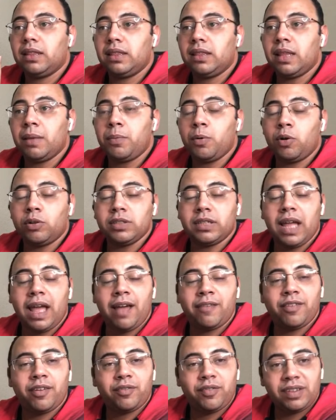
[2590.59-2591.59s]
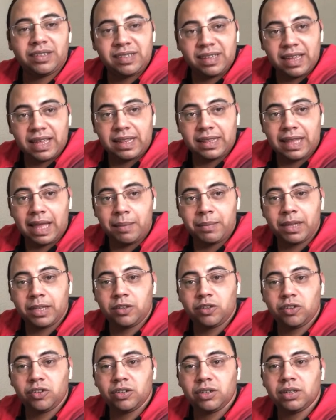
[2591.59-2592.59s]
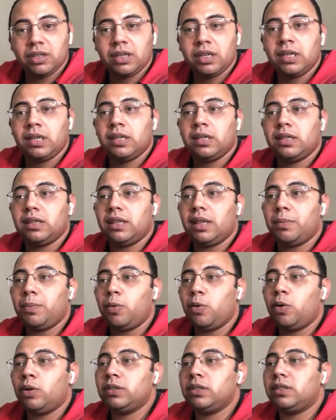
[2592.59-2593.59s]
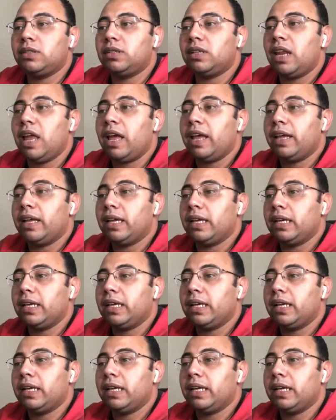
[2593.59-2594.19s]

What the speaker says: The board have a physical damage. The board like